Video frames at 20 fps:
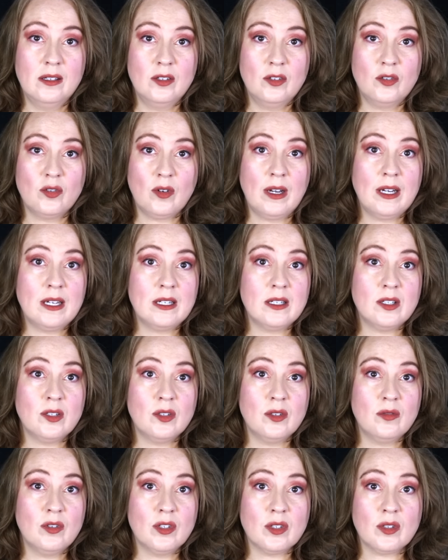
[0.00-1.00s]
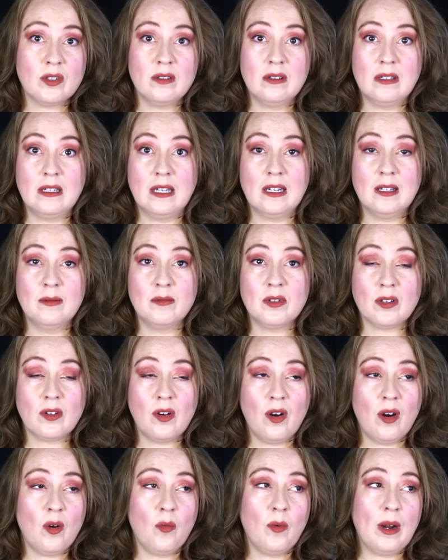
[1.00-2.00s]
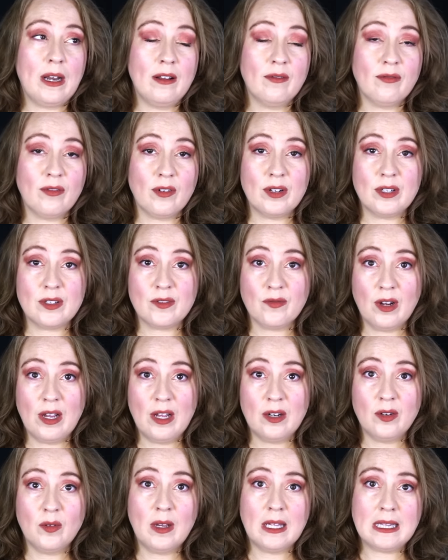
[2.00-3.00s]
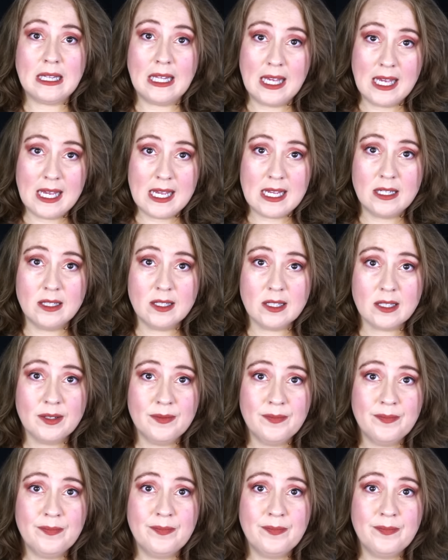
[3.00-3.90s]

trying to just get him to the car, waiting for his friend who had the keys,